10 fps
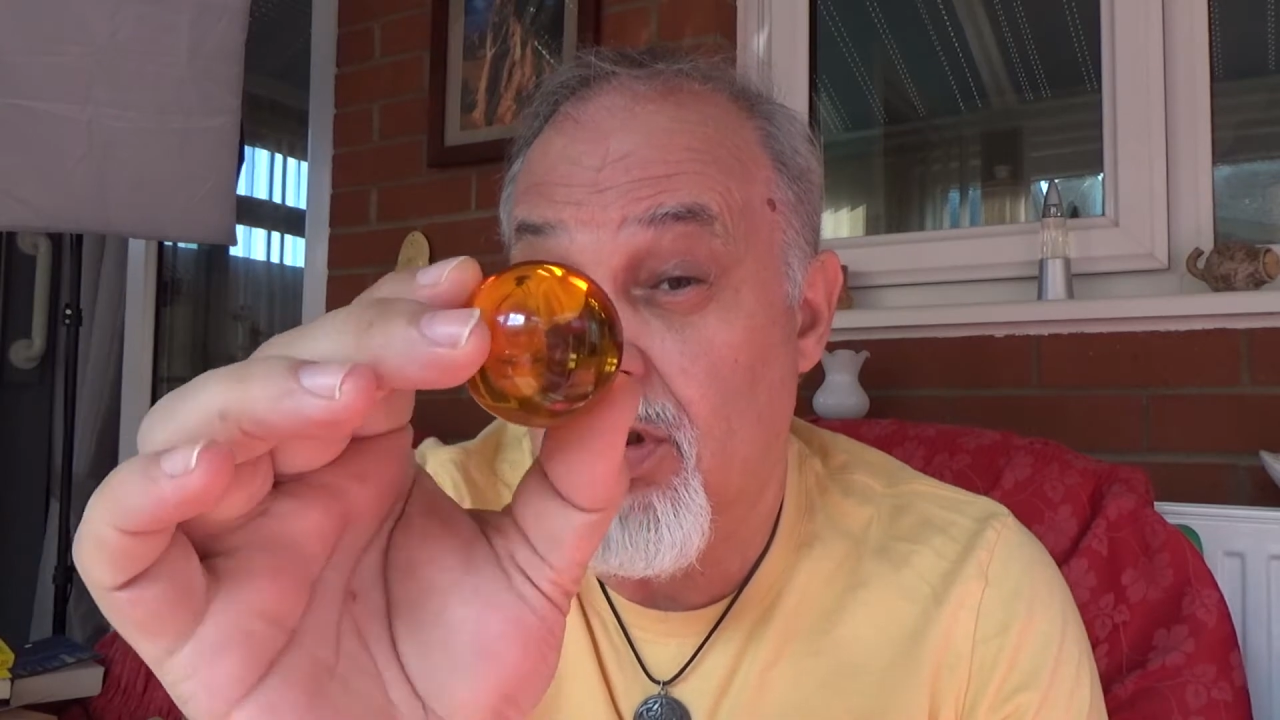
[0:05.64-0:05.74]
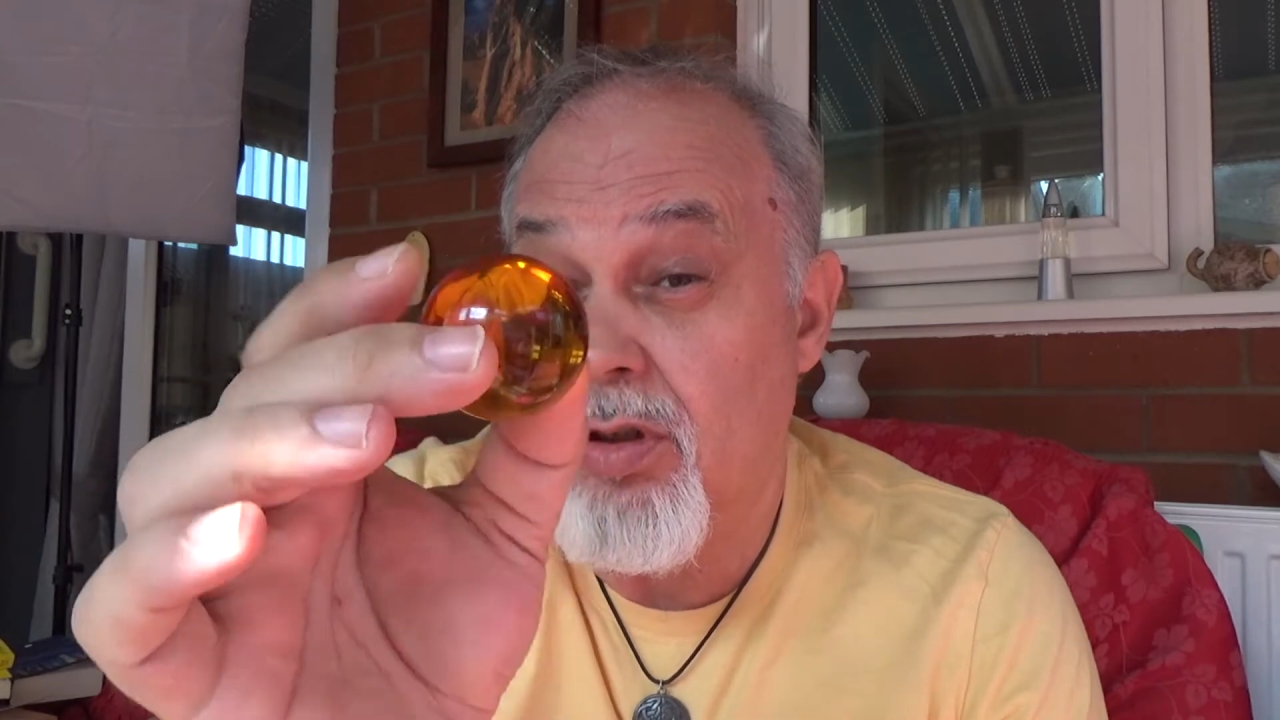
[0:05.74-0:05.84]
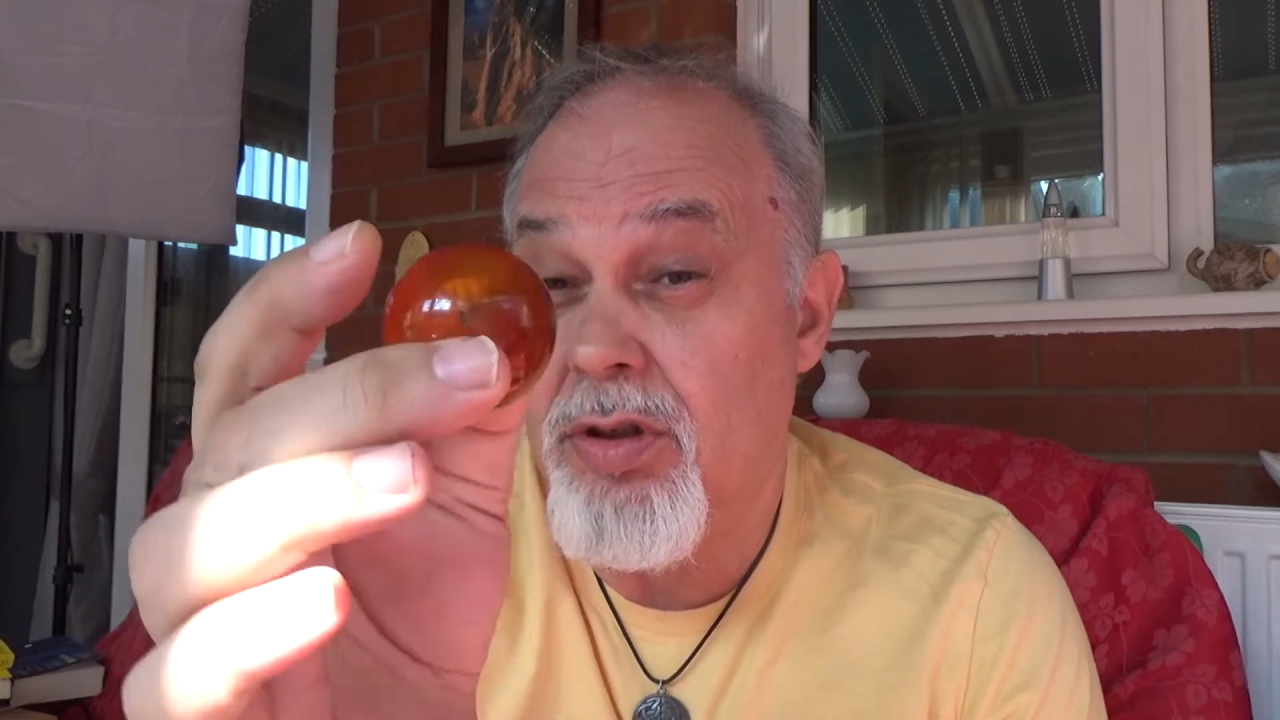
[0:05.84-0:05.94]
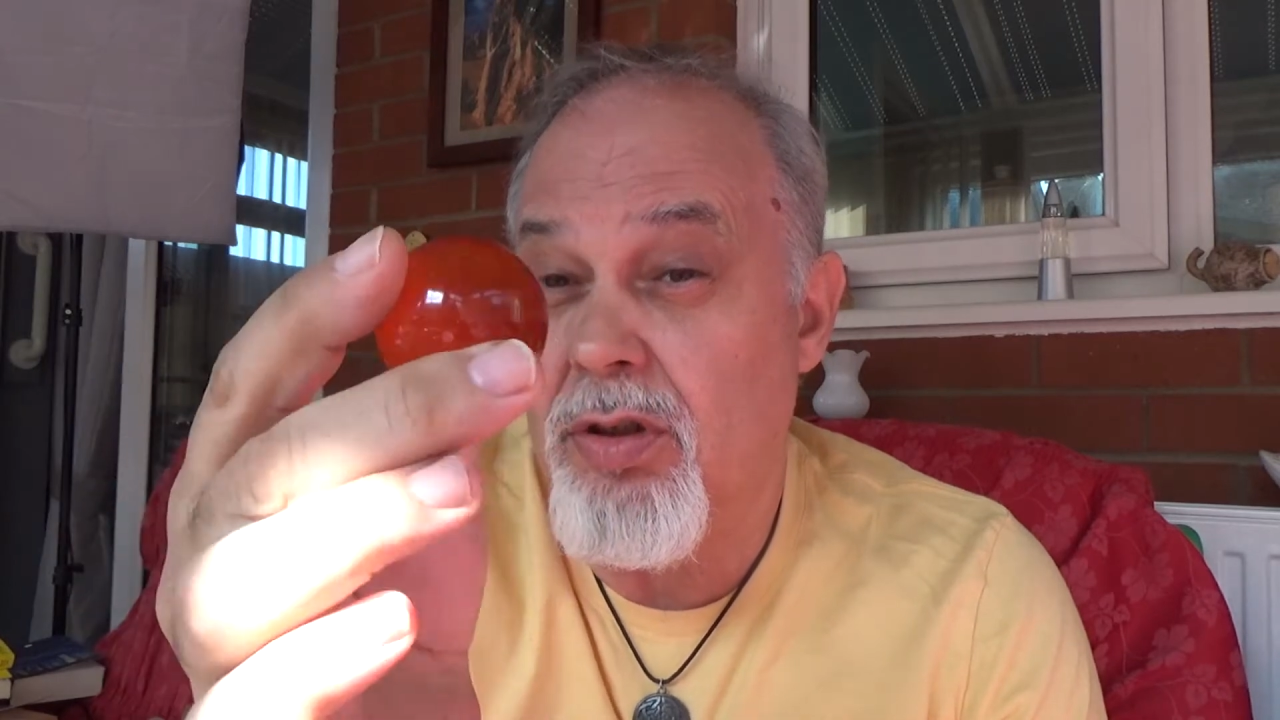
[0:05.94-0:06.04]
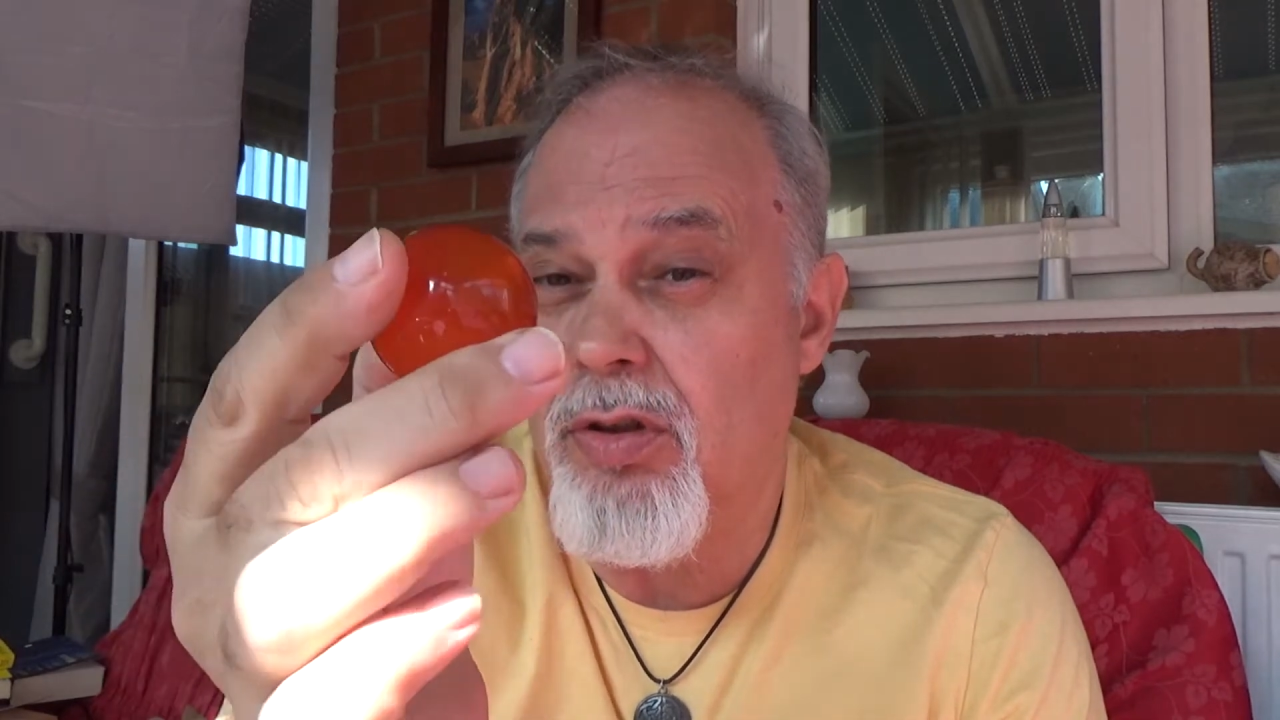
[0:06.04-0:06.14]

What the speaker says: So